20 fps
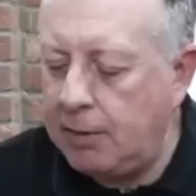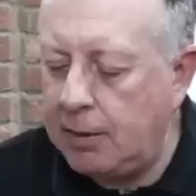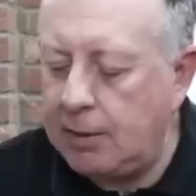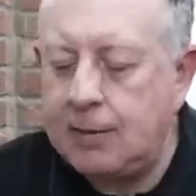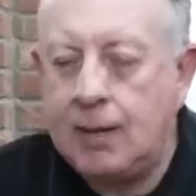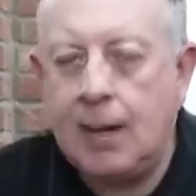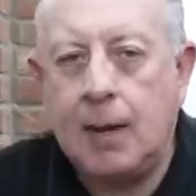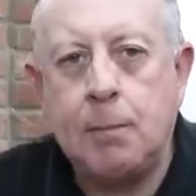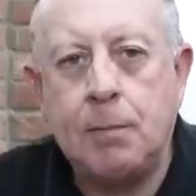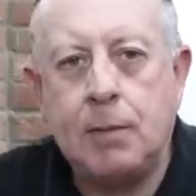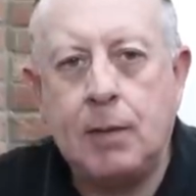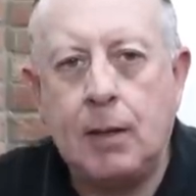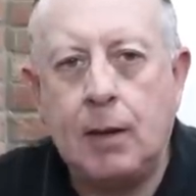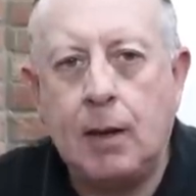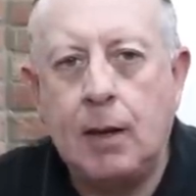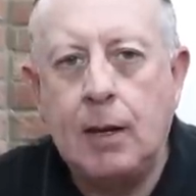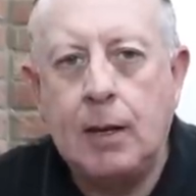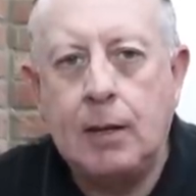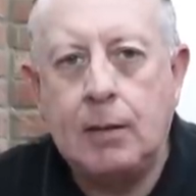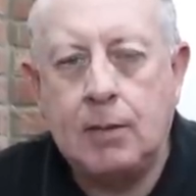you're
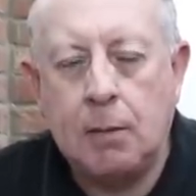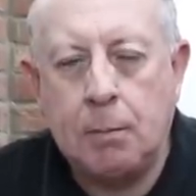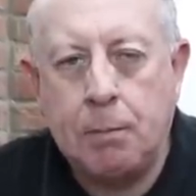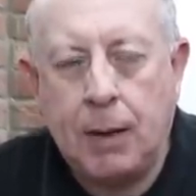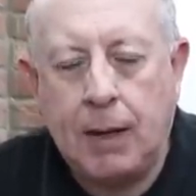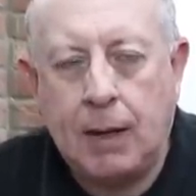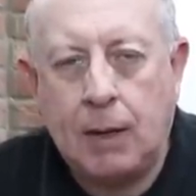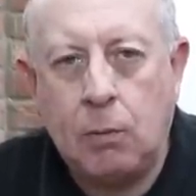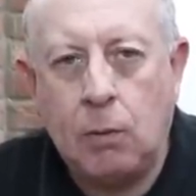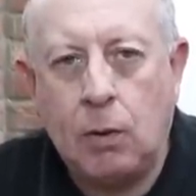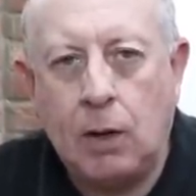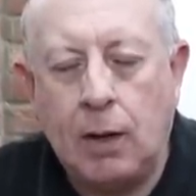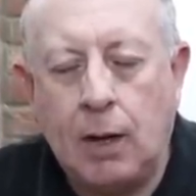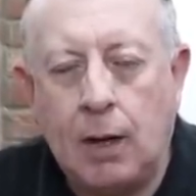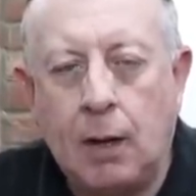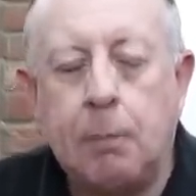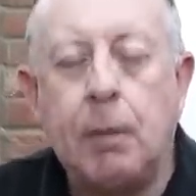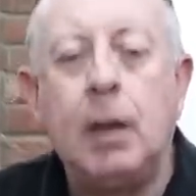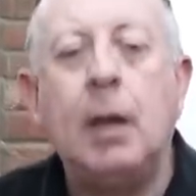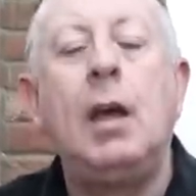tempted to pick one
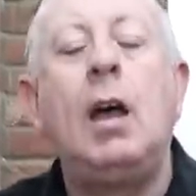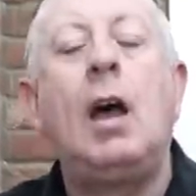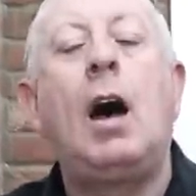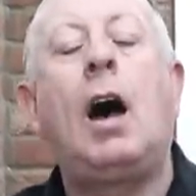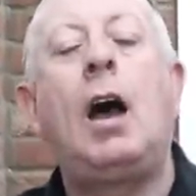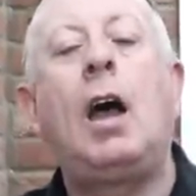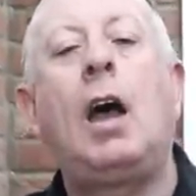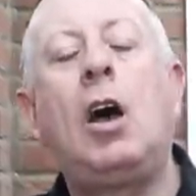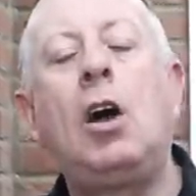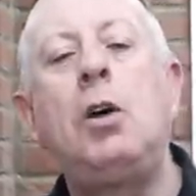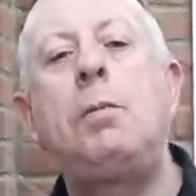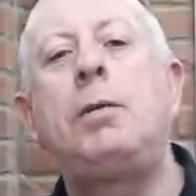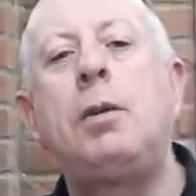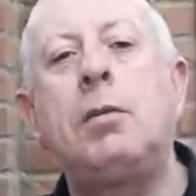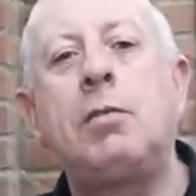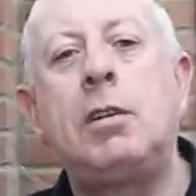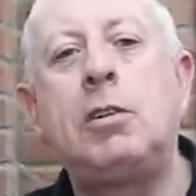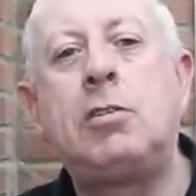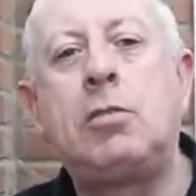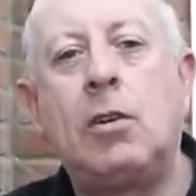up. I hope
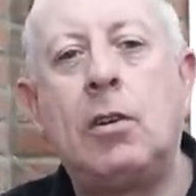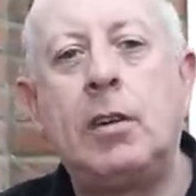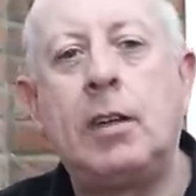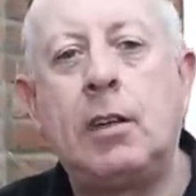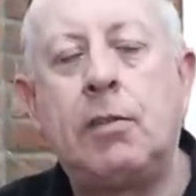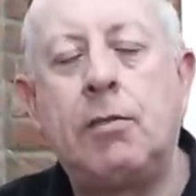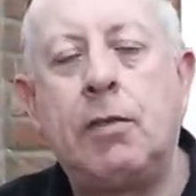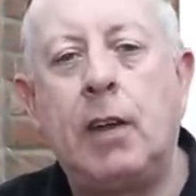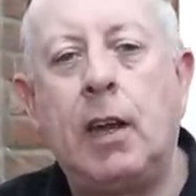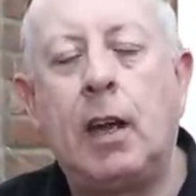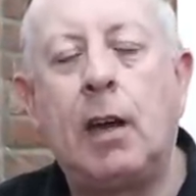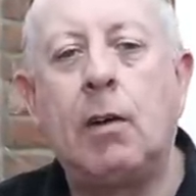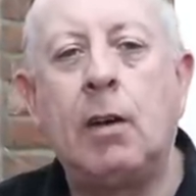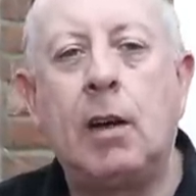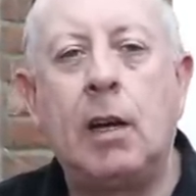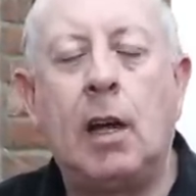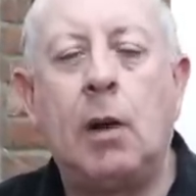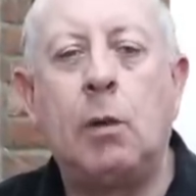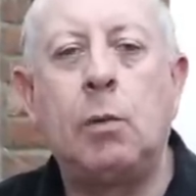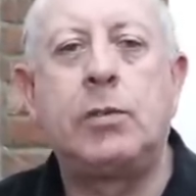you've enjoyed this video,
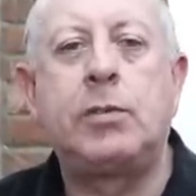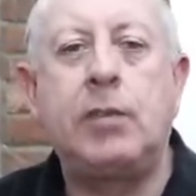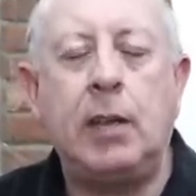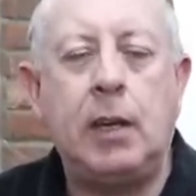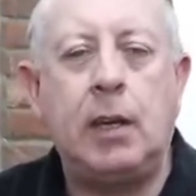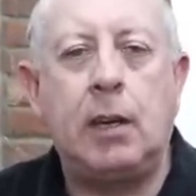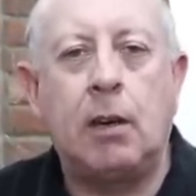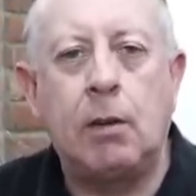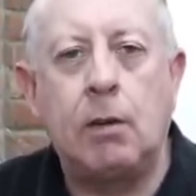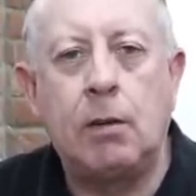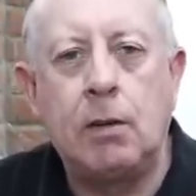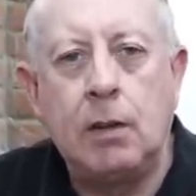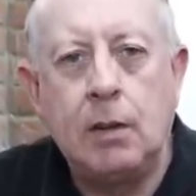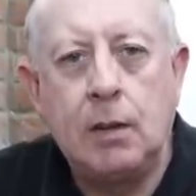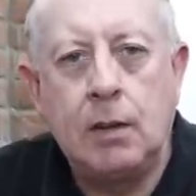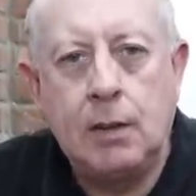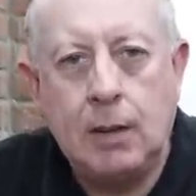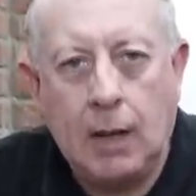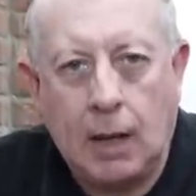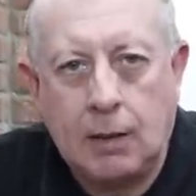and I will see you
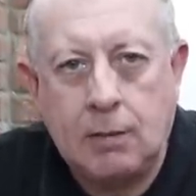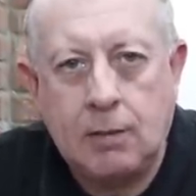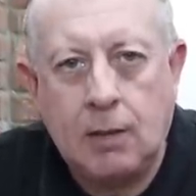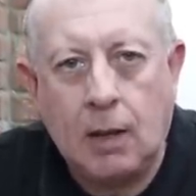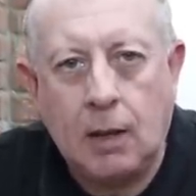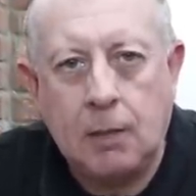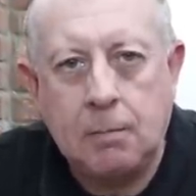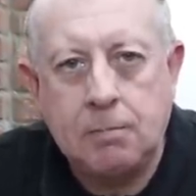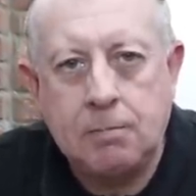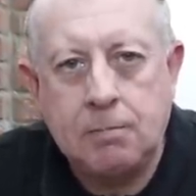next time.